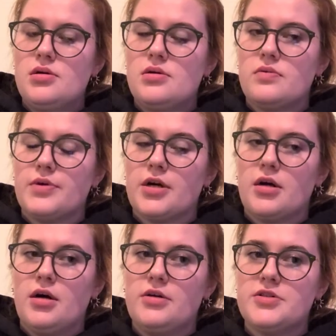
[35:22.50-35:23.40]
we are
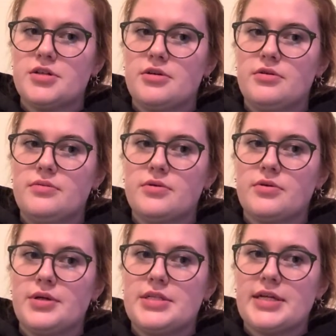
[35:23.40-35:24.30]
also
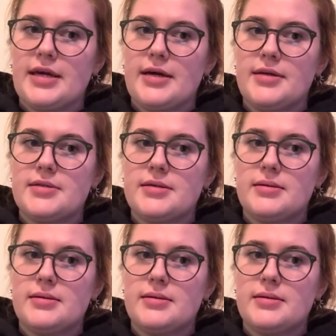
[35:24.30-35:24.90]
going to get,